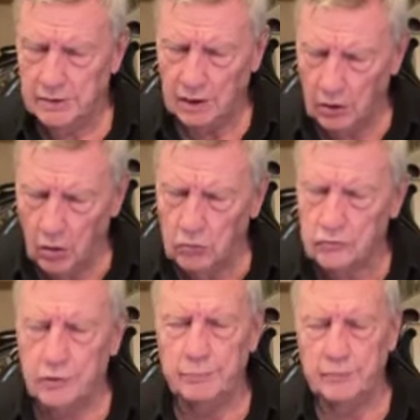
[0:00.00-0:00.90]
It's been a
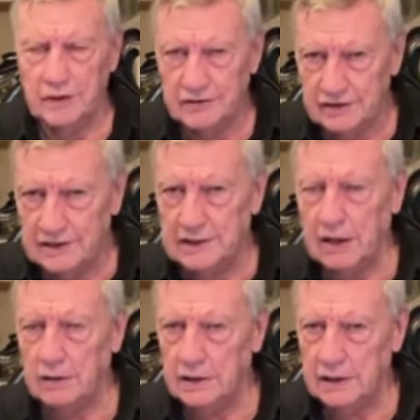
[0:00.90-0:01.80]
long trip, they're
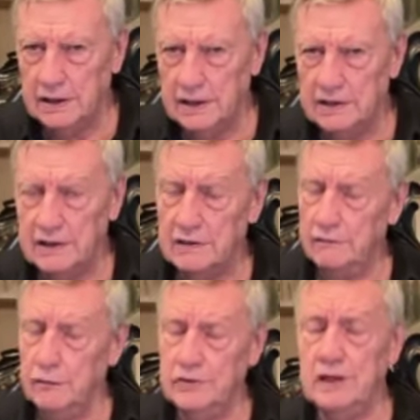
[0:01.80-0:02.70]
sitting down and they eat.
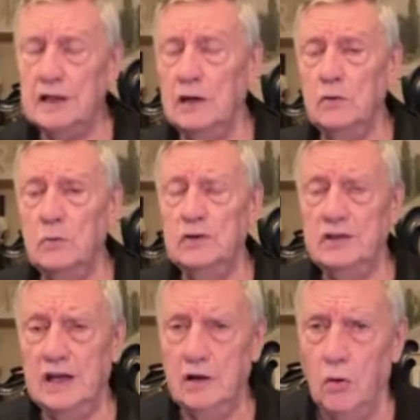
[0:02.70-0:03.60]
And the first thing they do
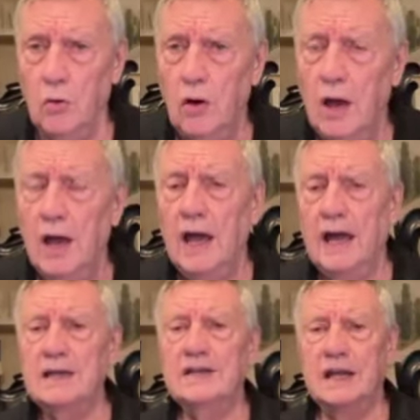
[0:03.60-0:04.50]
is they go
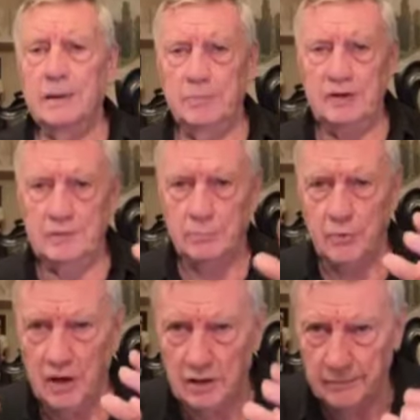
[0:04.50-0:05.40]
and take a piece
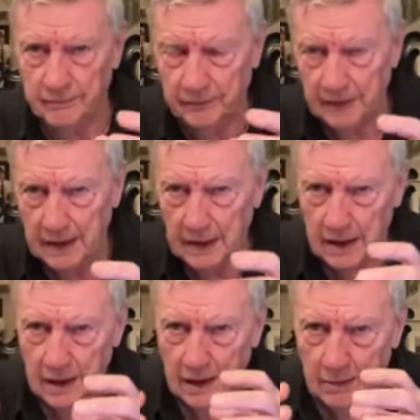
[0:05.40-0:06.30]
of bread.
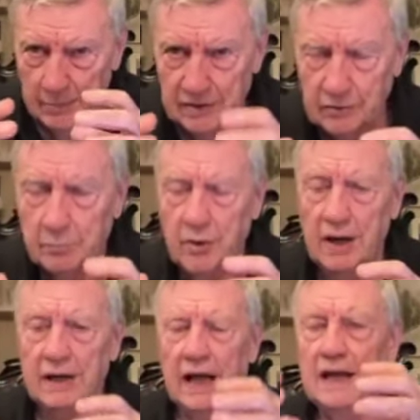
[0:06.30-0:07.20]
Piece of
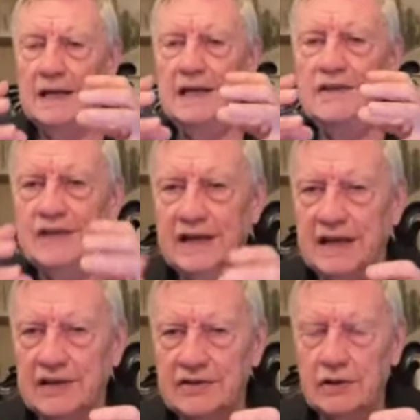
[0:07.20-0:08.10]
bread, and he's the
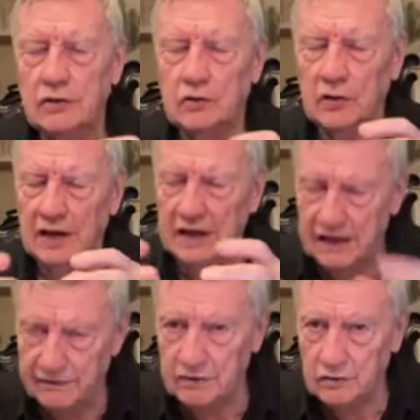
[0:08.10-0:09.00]
guest, so they
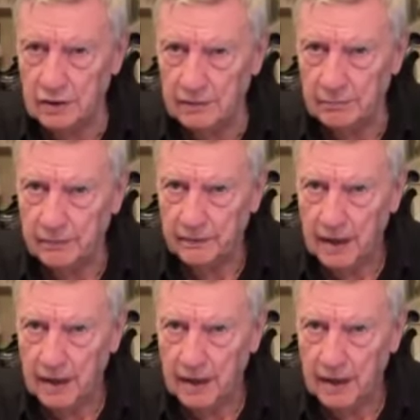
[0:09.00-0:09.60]
give it to him.